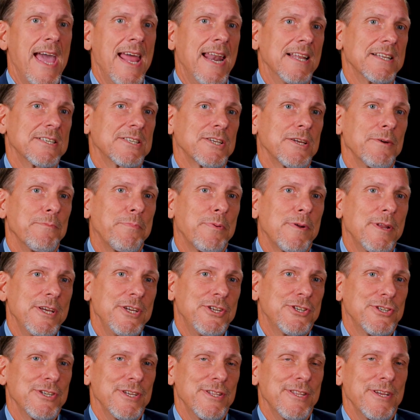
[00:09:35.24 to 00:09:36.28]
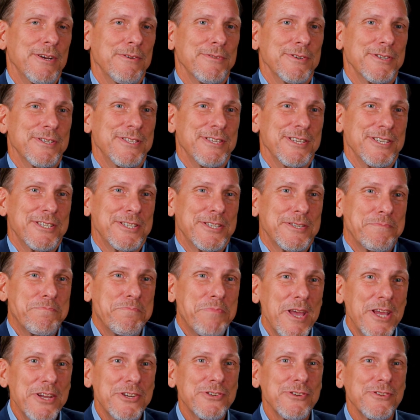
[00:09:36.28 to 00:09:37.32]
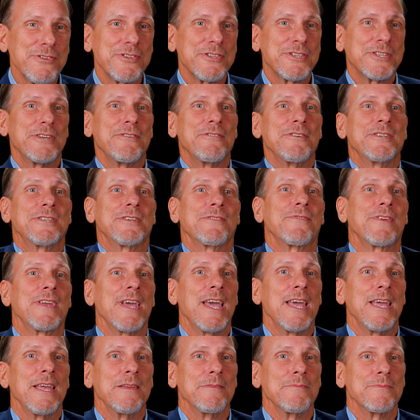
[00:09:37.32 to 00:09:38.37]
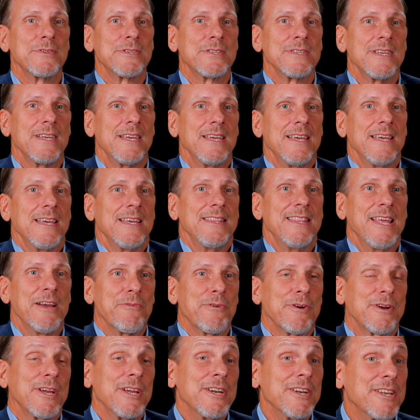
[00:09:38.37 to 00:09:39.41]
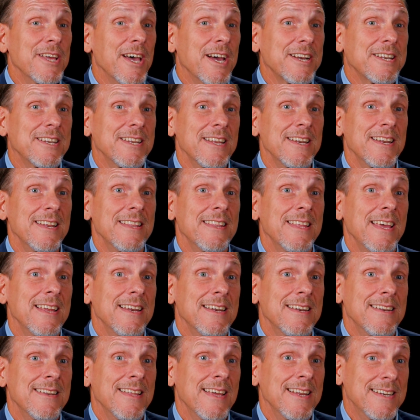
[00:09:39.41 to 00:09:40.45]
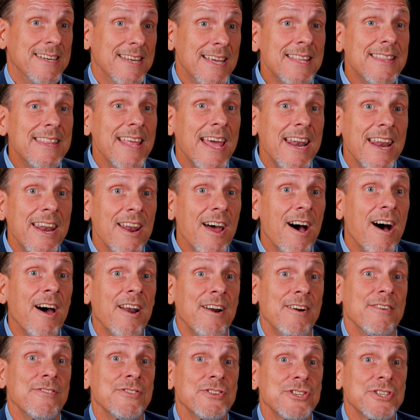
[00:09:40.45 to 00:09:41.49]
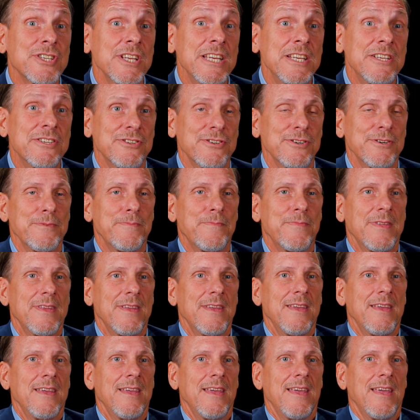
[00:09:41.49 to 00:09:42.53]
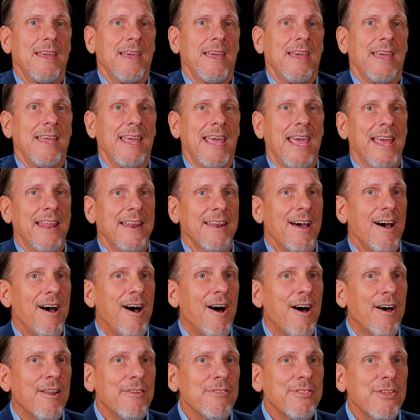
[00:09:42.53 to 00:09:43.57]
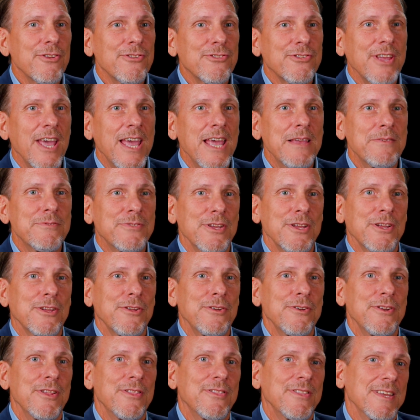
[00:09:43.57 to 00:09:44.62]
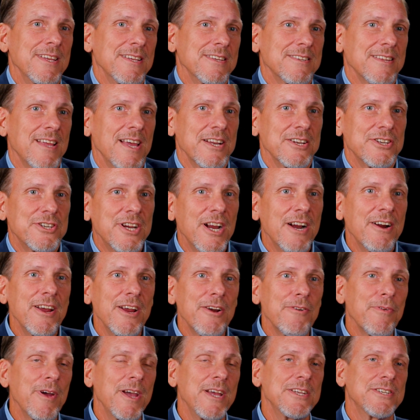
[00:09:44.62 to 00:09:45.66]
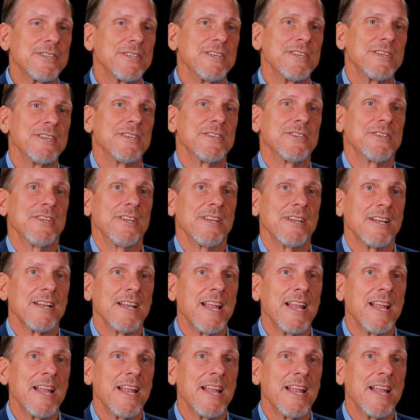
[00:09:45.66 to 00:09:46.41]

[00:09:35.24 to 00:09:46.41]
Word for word: At its completion, there was this special series of games that were conducted, and they did that in honor of Caesar. And all of those games included things like chariot races and